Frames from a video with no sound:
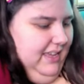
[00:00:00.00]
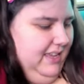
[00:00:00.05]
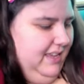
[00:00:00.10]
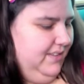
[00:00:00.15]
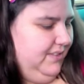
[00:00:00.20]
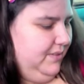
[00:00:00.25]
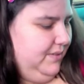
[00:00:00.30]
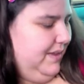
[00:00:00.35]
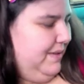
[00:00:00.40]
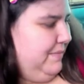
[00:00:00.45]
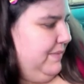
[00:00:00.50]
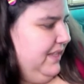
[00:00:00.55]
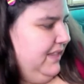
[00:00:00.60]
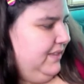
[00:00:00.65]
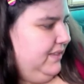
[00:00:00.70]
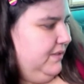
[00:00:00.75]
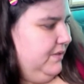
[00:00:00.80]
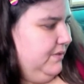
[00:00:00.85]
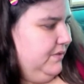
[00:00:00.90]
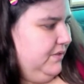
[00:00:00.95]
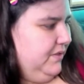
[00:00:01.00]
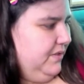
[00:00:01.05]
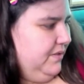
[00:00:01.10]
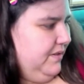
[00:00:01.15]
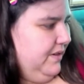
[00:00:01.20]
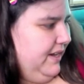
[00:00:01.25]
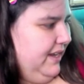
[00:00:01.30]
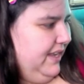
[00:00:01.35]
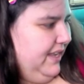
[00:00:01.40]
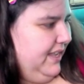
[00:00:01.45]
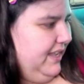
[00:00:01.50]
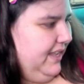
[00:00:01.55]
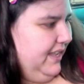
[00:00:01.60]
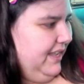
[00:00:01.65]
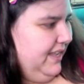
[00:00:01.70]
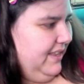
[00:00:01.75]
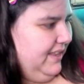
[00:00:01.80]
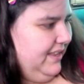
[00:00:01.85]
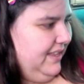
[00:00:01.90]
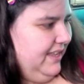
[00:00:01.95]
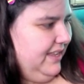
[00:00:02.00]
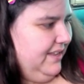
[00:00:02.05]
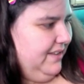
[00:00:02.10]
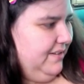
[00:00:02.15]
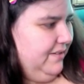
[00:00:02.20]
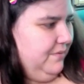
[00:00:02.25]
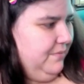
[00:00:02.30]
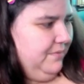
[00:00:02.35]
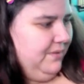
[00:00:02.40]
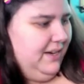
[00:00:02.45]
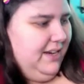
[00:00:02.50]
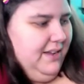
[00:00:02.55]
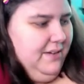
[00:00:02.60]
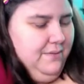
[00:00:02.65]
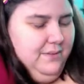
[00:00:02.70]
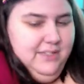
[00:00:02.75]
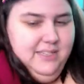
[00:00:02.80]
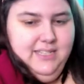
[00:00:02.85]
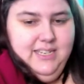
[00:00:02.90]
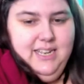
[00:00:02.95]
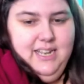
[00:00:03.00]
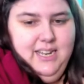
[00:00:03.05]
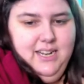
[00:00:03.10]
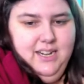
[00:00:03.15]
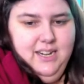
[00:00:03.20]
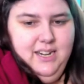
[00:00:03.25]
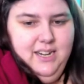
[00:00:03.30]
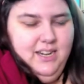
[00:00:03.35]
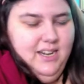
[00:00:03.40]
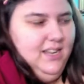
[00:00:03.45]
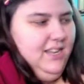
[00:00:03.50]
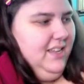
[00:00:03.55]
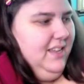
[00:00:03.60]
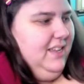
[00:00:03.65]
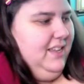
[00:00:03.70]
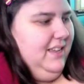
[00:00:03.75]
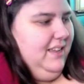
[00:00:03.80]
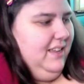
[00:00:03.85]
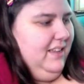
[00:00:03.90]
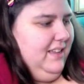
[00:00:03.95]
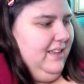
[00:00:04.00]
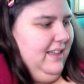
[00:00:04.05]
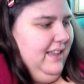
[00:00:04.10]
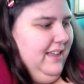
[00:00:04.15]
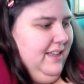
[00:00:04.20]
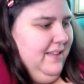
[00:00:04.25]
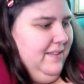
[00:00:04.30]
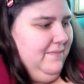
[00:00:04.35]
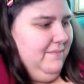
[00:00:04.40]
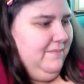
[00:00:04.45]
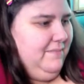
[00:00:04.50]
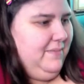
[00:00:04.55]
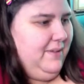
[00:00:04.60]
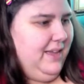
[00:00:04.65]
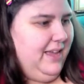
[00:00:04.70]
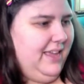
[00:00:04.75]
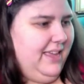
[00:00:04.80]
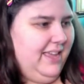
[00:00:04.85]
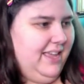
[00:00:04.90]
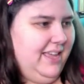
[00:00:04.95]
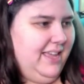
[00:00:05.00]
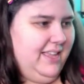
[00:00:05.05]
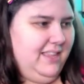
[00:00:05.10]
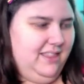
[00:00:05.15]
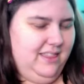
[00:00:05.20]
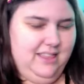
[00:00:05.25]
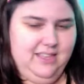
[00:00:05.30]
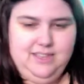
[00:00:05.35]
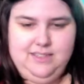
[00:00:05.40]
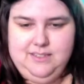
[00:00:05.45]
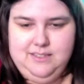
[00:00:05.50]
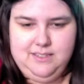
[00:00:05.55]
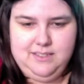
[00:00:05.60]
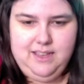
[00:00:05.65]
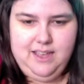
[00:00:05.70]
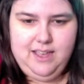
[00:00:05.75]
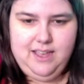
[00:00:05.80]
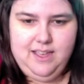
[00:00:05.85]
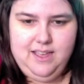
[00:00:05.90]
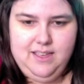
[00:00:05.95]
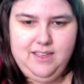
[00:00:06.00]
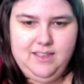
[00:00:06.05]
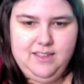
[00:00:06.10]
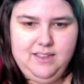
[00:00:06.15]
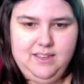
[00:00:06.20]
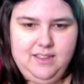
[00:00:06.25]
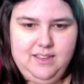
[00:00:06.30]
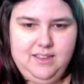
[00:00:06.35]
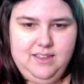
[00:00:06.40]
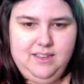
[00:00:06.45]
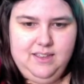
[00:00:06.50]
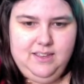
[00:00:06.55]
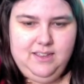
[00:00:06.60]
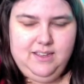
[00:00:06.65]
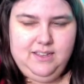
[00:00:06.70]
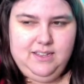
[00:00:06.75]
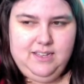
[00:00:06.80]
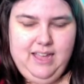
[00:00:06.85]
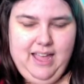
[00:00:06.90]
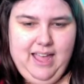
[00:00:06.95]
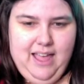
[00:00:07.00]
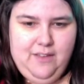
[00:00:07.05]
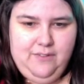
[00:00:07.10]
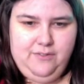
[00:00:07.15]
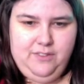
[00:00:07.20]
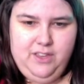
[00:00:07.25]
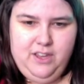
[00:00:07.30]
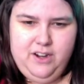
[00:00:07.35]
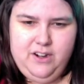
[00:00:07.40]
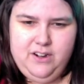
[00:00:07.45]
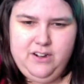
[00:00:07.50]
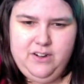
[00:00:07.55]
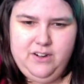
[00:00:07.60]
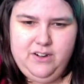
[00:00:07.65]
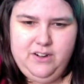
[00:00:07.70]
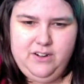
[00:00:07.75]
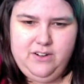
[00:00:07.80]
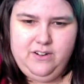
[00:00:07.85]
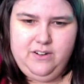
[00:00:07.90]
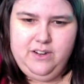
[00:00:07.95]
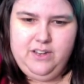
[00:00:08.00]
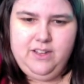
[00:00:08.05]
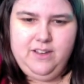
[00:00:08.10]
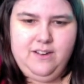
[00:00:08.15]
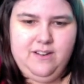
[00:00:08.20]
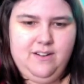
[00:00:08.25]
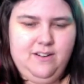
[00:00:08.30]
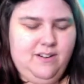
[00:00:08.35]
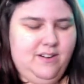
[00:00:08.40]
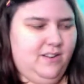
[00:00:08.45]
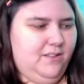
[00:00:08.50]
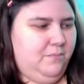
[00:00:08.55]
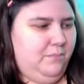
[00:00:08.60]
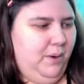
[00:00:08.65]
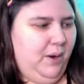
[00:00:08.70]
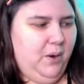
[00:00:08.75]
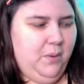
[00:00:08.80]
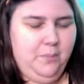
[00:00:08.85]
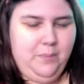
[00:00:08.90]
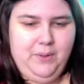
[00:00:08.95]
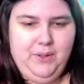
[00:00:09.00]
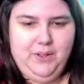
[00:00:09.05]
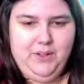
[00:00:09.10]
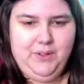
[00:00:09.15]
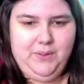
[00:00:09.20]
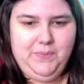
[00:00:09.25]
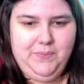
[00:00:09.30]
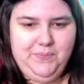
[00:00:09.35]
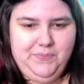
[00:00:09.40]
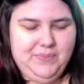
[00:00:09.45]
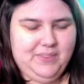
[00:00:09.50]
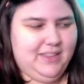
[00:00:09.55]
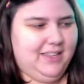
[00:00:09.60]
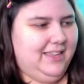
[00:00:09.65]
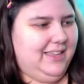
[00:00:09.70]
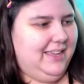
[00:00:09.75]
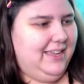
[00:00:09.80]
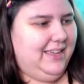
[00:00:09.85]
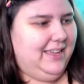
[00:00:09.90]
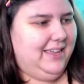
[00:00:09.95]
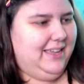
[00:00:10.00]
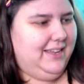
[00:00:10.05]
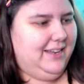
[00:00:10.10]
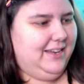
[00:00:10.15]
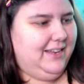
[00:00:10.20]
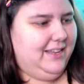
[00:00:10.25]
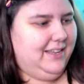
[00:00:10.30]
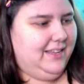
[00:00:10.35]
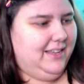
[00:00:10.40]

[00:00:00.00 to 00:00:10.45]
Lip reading: So I made those three, and then when I was done, I had this half yard or yard of purple, and